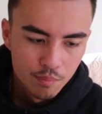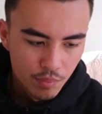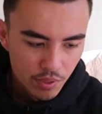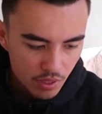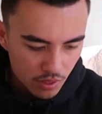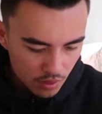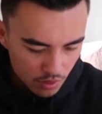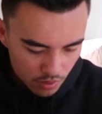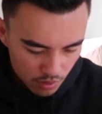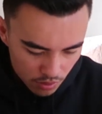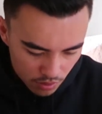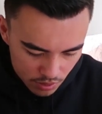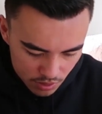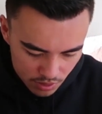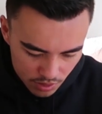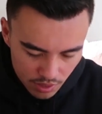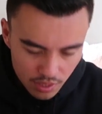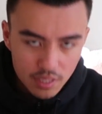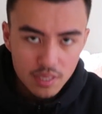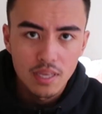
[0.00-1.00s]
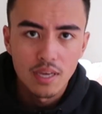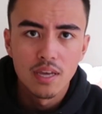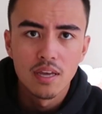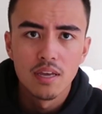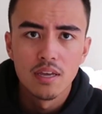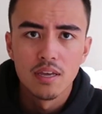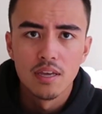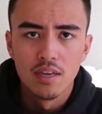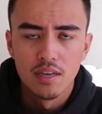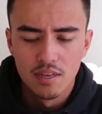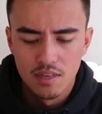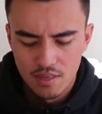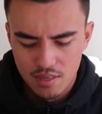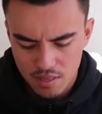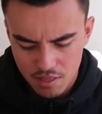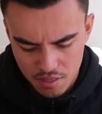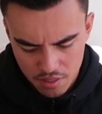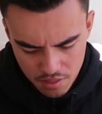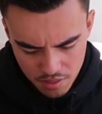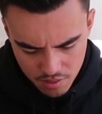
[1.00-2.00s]
But it looks like it's
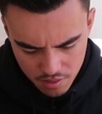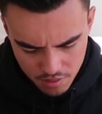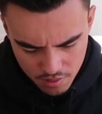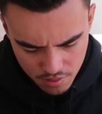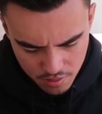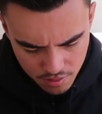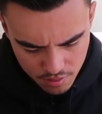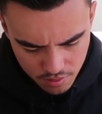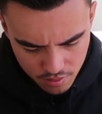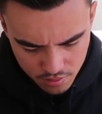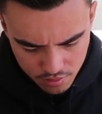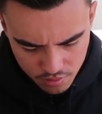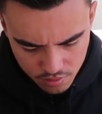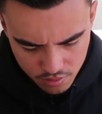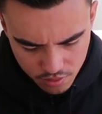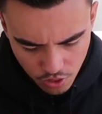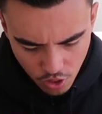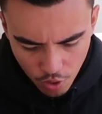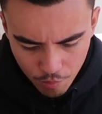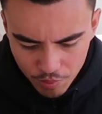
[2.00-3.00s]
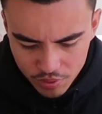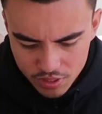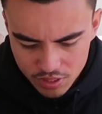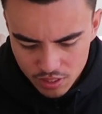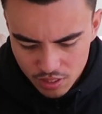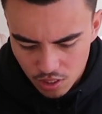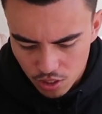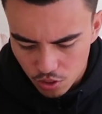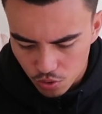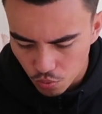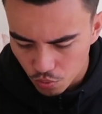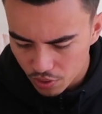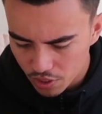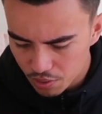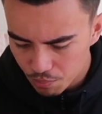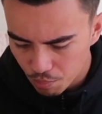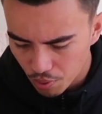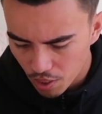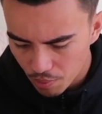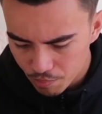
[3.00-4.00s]
almost like a
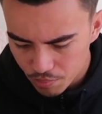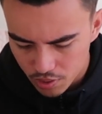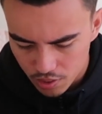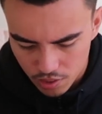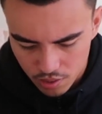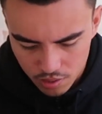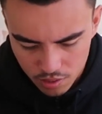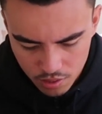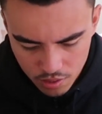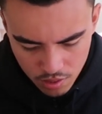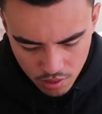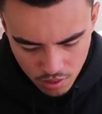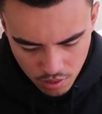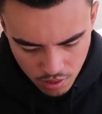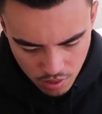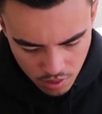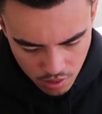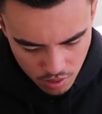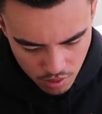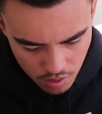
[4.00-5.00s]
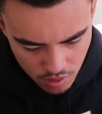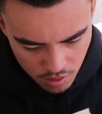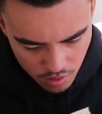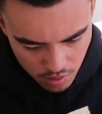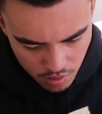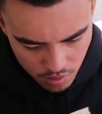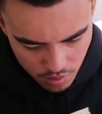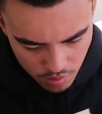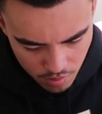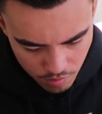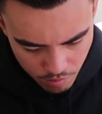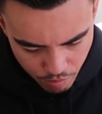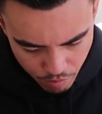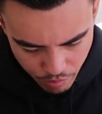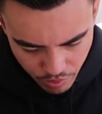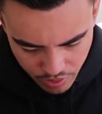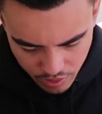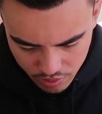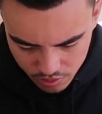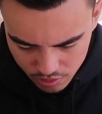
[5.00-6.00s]
green pumpkin,
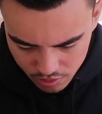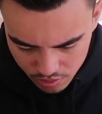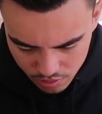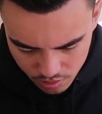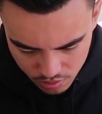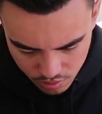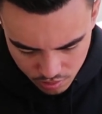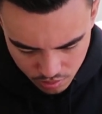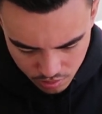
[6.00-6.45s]
but it's